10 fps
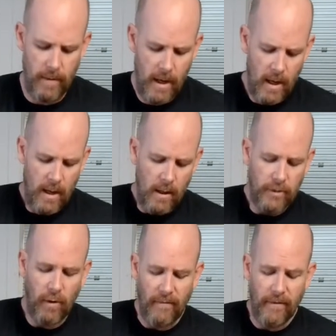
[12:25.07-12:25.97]

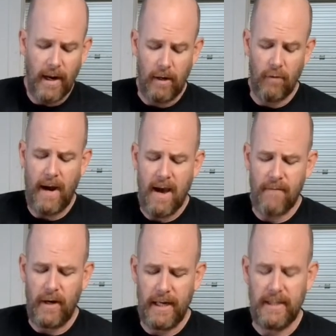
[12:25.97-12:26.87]
So I've got a graph
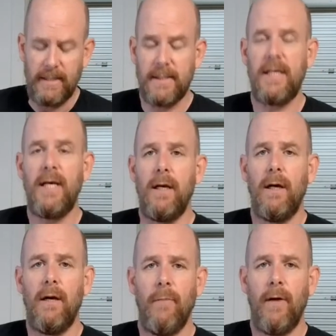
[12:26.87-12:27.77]
that I can see
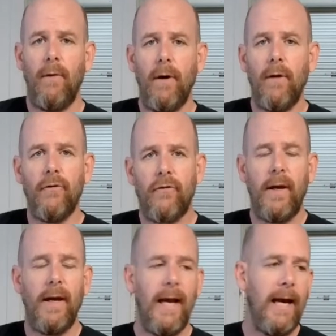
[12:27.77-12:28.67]
of my roast.